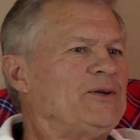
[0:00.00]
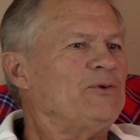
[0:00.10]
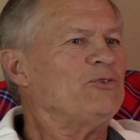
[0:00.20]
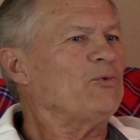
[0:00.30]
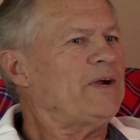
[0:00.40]

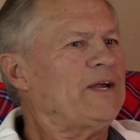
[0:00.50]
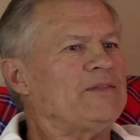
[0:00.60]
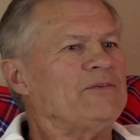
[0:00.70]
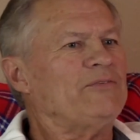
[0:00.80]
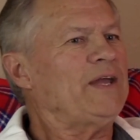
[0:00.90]
goes around
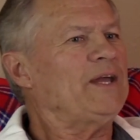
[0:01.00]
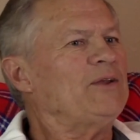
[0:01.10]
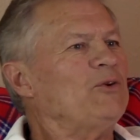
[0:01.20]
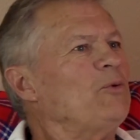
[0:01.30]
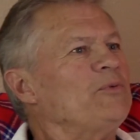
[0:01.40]
the
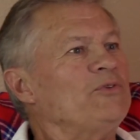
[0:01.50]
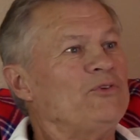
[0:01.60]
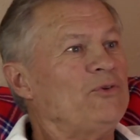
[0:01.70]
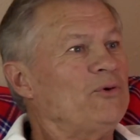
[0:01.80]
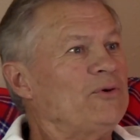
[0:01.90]
van, opens
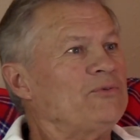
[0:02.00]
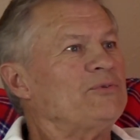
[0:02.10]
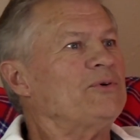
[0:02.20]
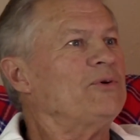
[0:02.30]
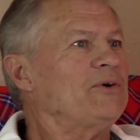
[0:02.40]
the door
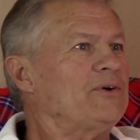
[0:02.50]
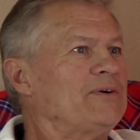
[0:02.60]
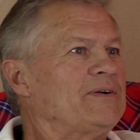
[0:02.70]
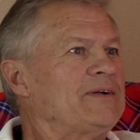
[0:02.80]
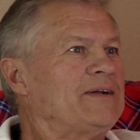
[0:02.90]
for
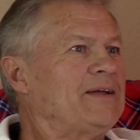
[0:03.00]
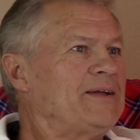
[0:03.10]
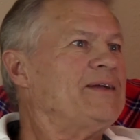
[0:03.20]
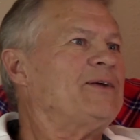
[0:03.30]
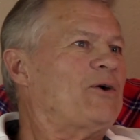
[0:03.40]
her.
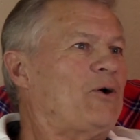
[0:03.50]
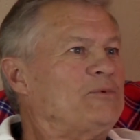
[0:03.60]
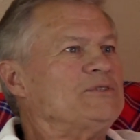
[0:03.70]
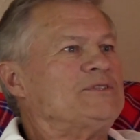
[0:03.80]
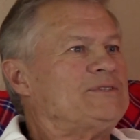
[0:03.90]

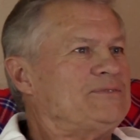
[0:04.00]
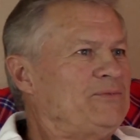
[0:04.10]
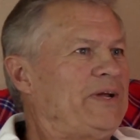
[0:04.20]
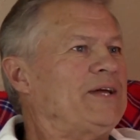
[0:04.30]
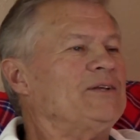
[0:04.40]
Almost,
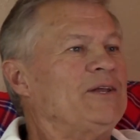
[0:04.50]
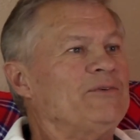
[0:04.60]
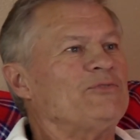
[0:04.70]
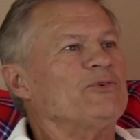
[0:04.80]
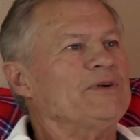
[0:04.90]
we had to
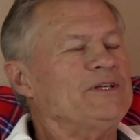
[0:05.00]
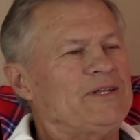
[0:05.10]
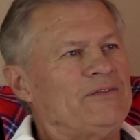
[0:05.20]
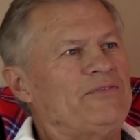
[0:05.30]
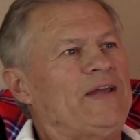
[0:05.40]
lift her into
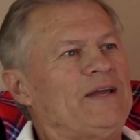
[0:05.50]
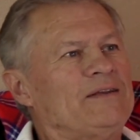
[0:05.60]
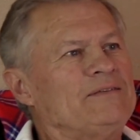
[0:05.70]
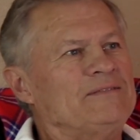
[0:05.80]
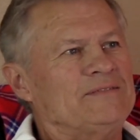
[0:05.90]
the
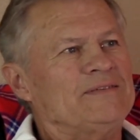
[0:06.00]
van.